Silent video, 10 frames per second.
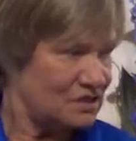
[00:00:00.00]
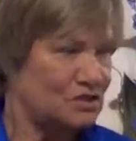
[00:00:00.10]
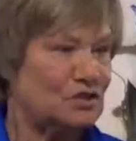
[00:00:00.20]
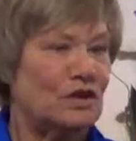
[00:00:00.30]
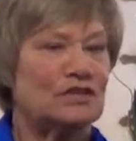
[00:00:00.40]
to
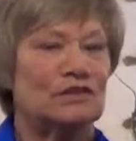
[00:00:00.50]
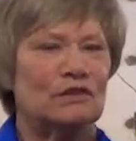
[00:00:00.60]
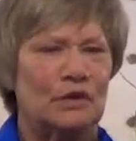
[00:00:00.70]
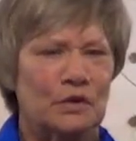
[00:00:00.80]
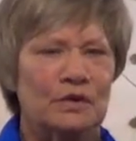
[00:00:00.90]
start to
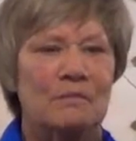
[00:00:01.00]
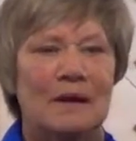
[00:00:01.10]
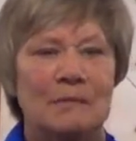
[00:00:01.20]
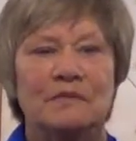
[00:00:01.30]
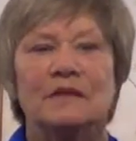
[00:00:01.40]
learn
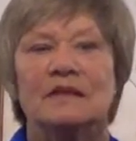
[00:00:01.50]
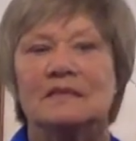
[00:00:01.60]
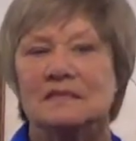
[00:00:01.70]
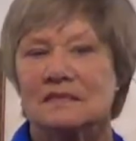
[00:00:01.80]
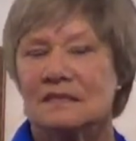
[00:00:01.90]
about
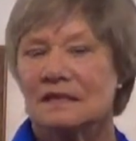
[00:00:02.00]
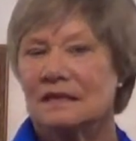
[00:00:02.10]
this.